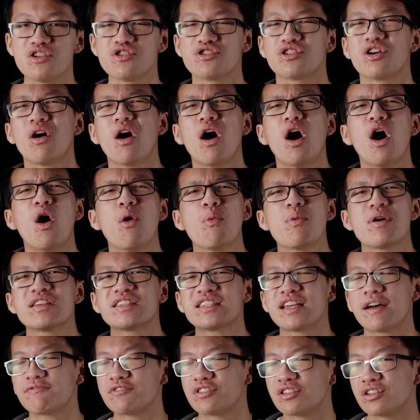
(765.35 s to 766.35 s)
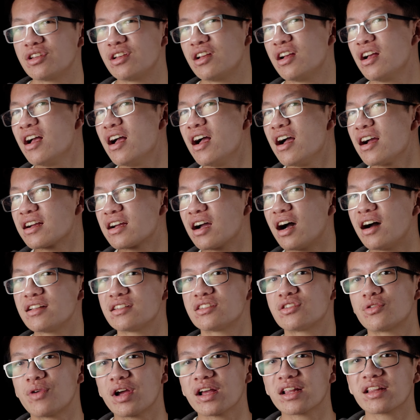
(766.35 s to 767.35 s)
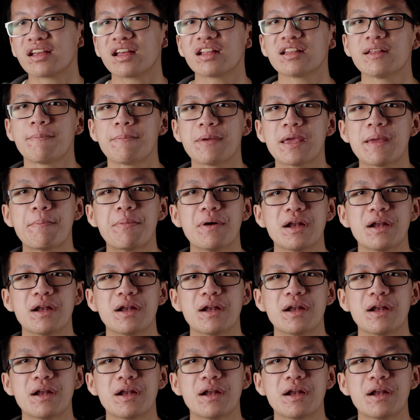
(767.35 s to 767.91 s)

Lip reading: You don't always have to cut directly on the beat,